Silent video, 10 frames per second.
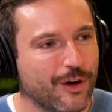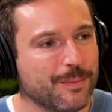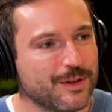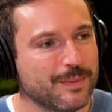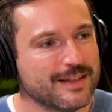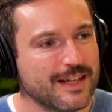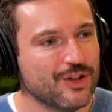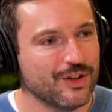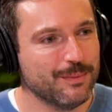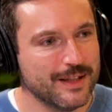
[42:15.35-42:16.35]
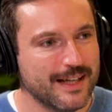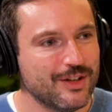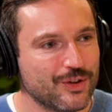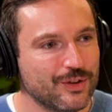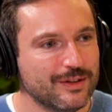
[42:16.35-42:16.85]
optimization
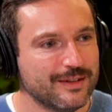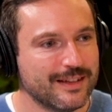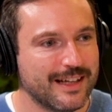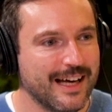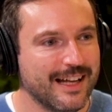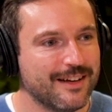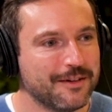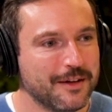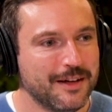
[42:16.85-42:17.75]
potential can